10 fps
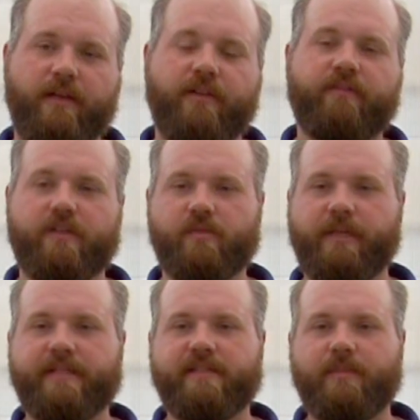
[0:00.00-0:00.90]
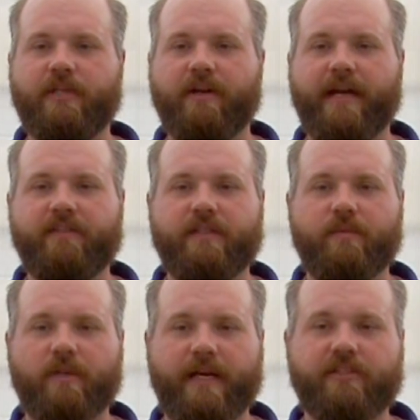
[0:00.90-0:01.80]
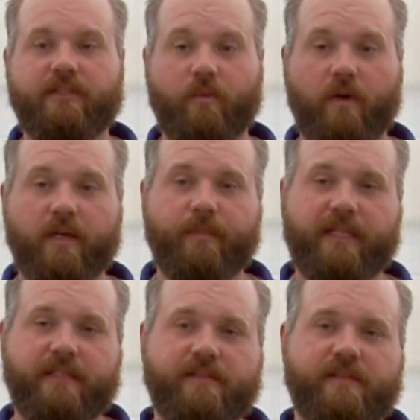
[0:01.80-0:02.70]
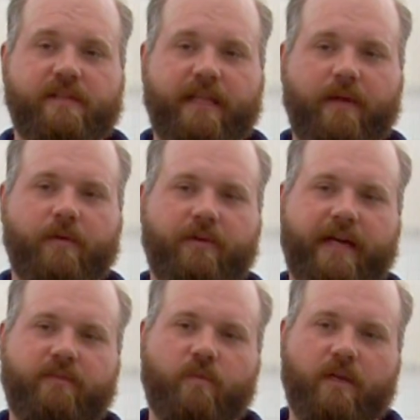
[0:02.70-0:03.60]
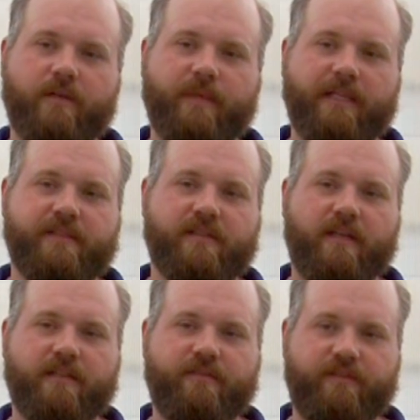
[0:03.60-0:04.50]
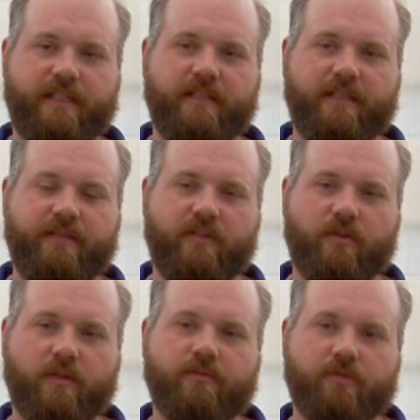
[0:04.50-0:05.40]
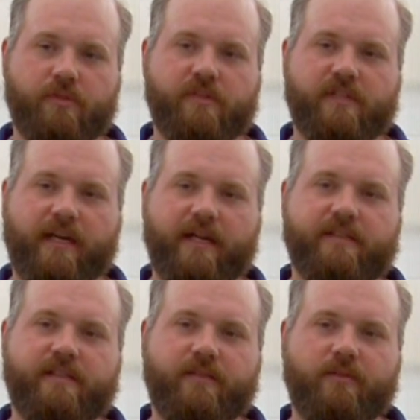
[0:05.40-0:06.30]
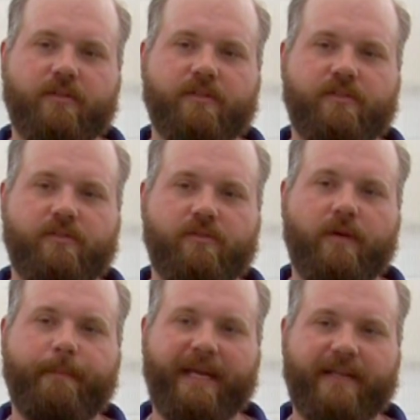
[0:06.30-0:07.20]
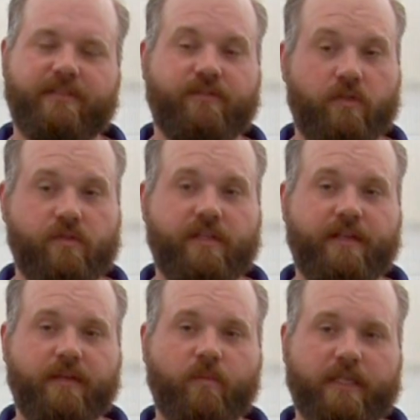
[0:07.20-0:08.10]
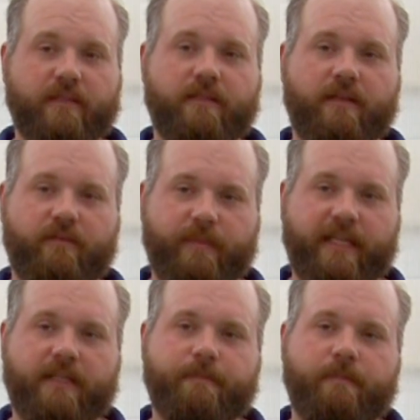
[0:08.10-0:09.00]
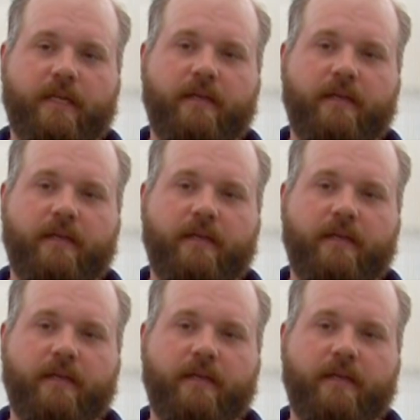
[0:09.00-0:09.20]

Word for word: The first plants to be grafted were actually watermelons, and they would graft watermelons onto fig leaf gourd rootstocks in order to manage fusarium wilt of melon.